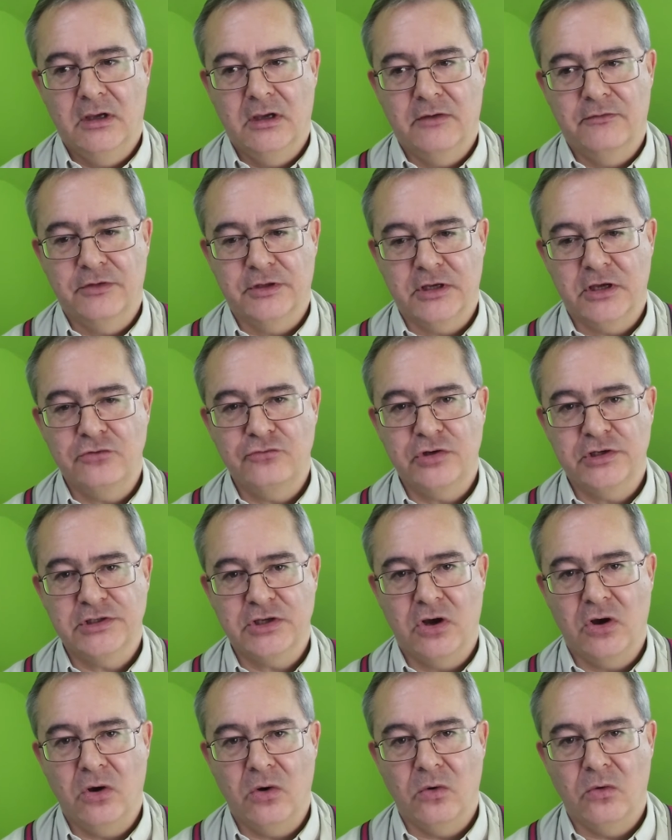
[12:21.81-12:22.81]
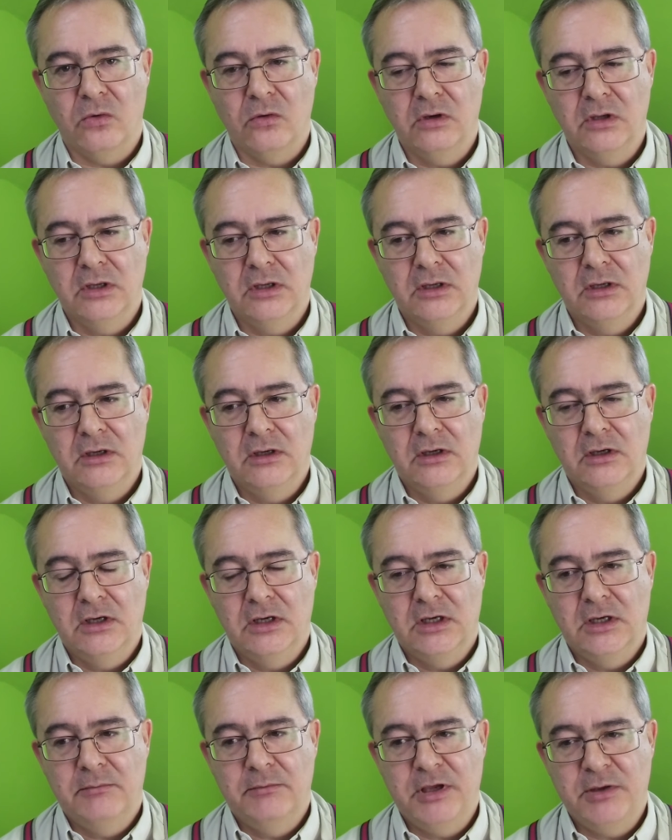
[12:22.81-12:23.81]
For the country as a whole,
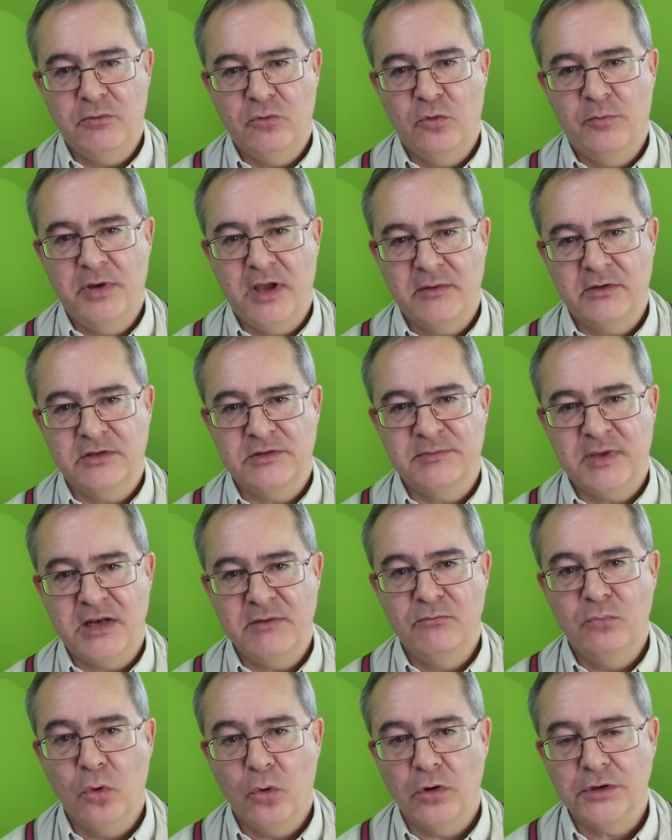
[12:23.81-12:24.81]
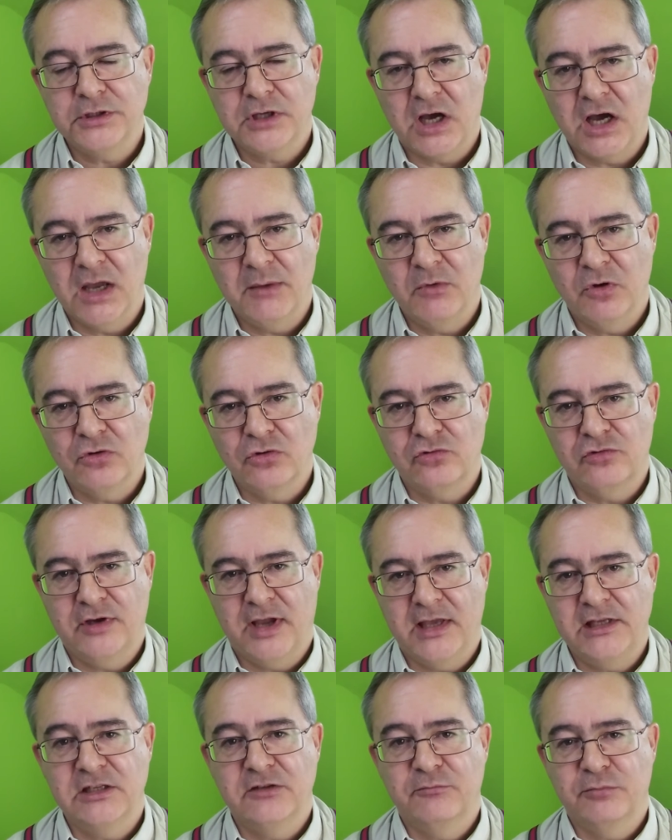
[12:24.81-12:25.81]
people would be able to spend more time on
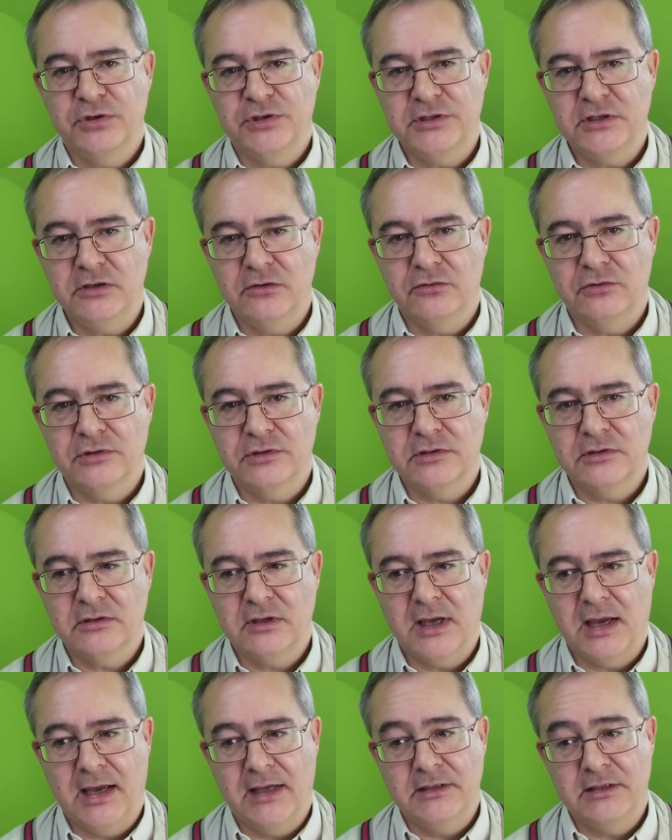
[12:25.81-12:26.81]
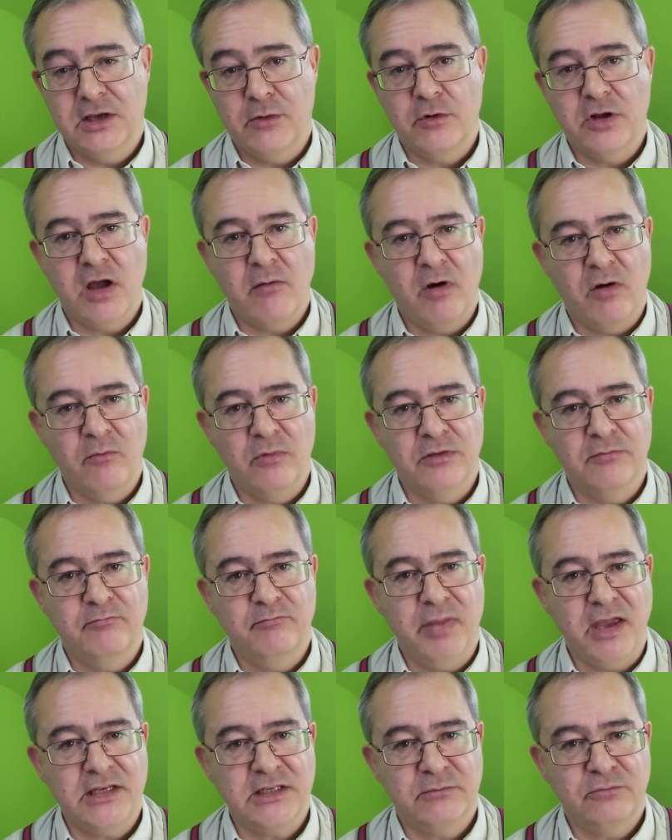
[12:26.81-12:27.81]
creative pursuits, and they would come up
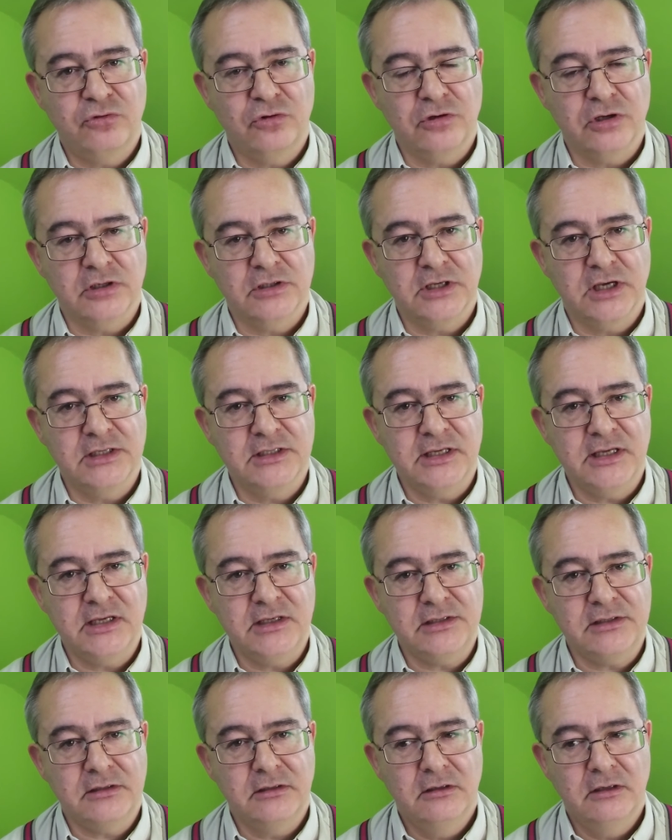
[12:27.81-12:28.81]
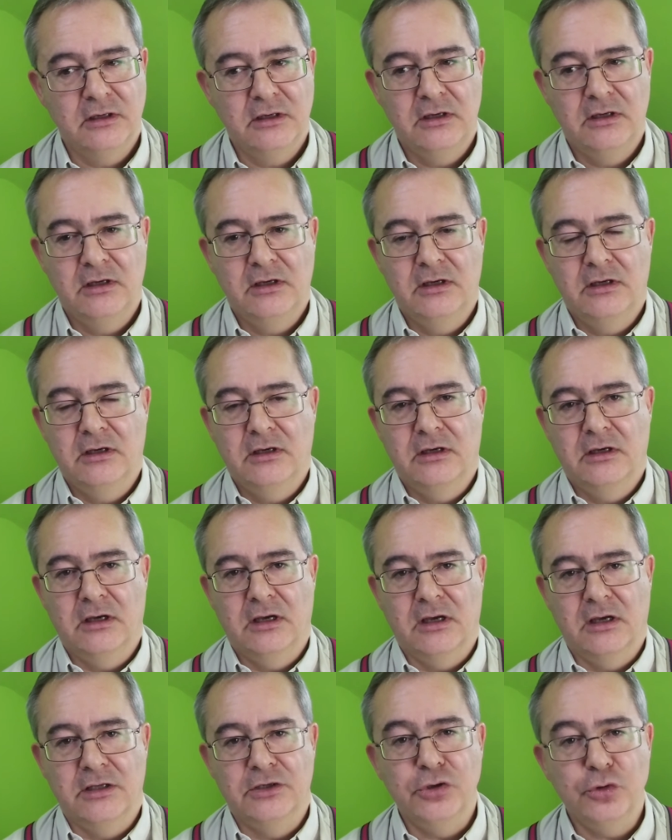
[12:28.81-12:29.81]
with better product ideas.
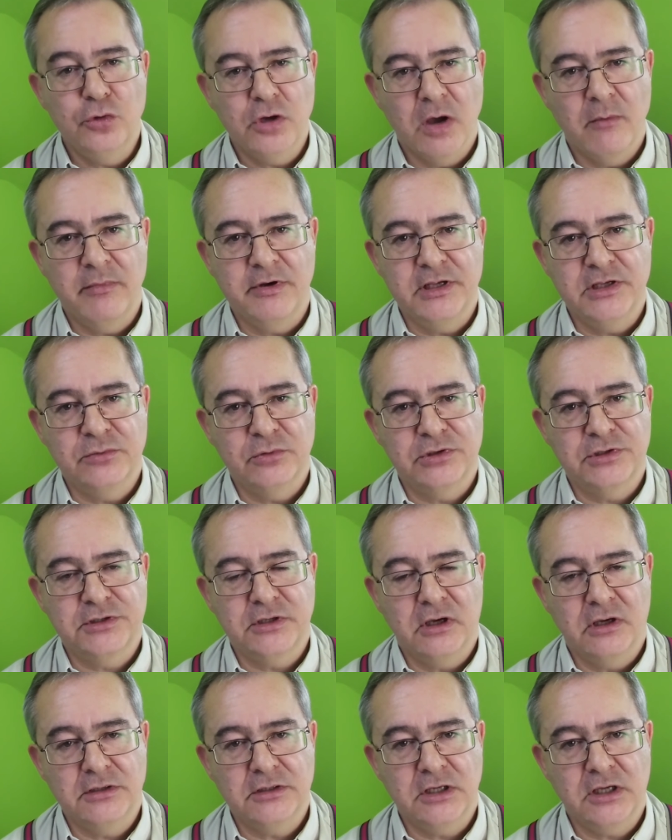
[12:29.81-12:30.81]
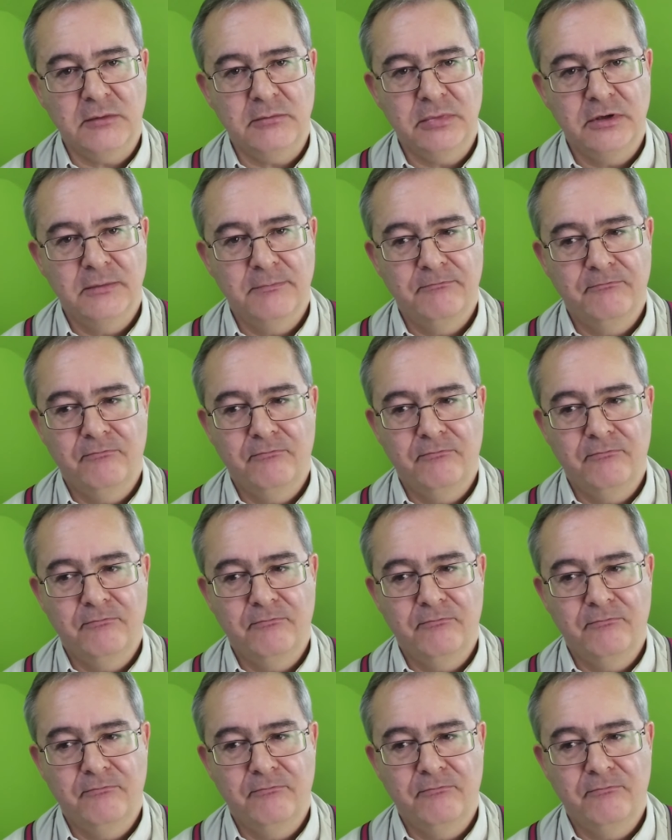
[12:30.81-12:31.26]
New companies would start up.